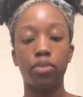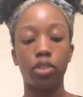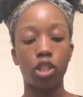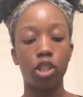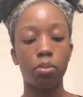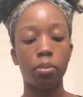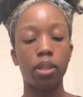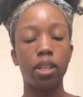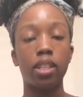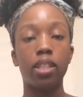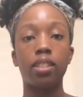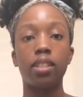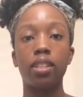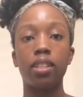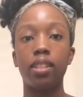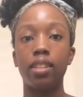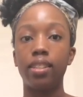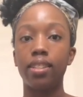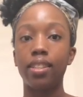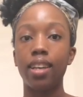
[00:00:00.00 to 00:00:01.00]
just because it
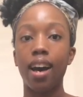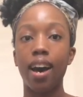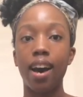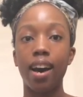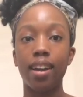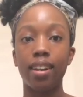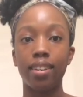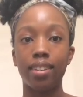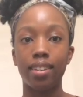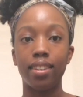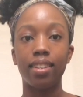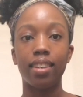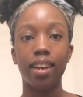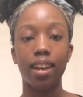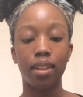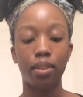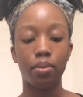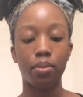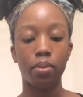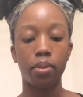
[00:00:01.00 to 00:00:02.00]
is hot in
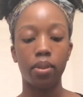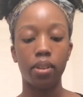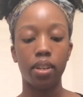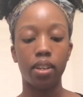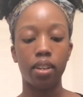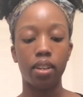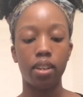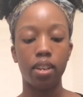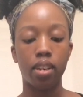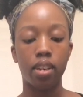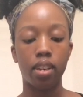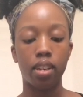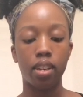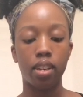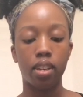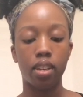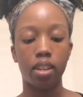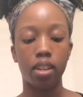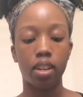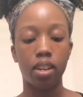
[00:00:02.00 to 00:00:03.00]
California
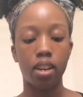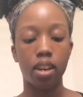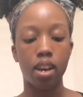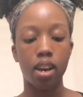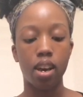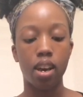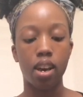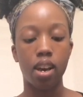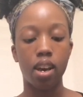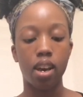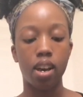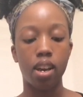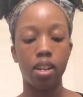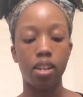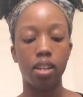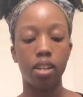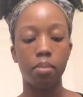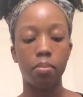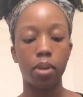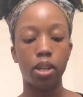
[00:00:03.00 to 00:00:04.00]
and I
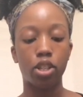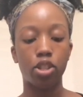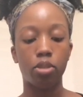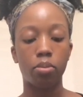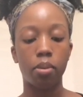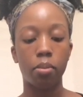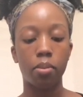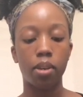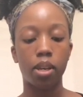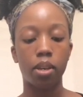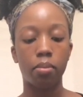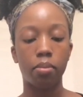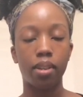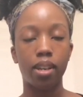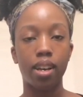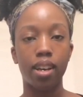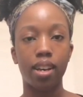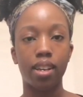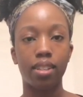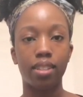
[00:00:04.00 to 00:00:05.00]
need to make sure my makeup
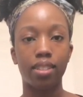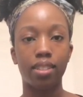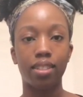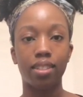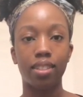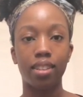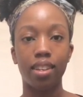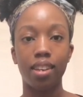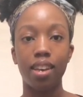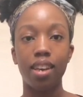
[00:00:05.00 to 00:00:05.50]
lasts.